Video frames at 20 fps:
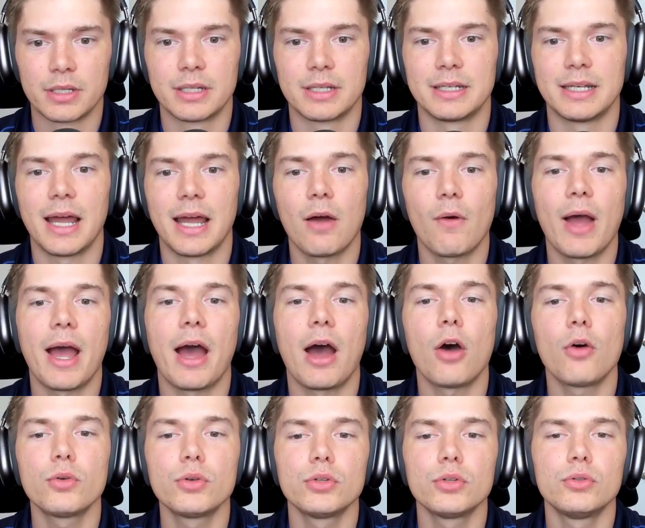Now,
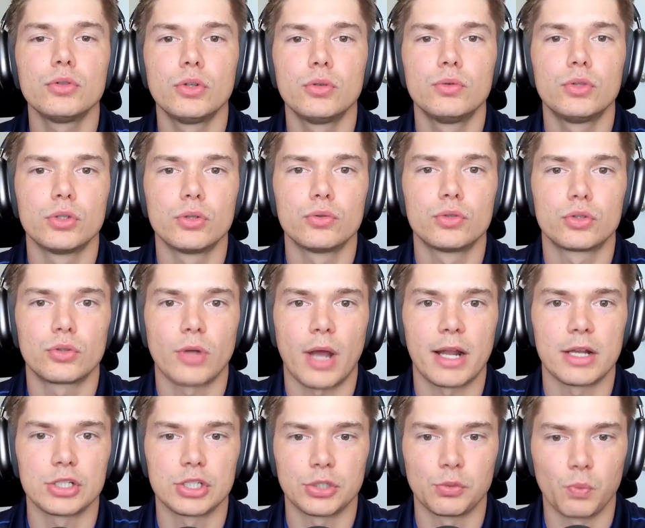how do you do
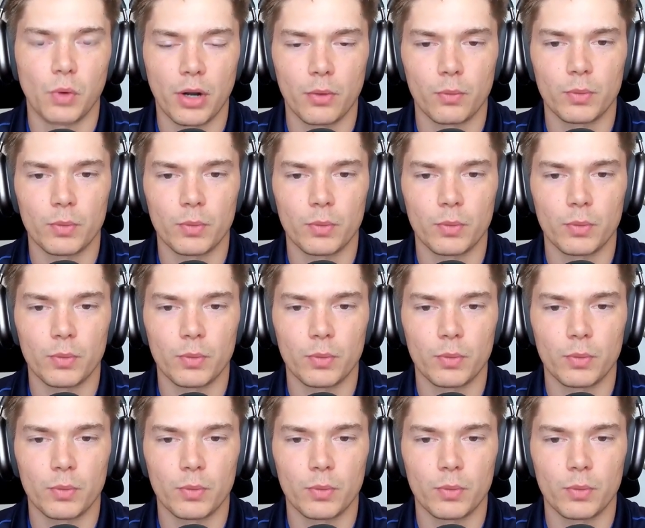strategy one,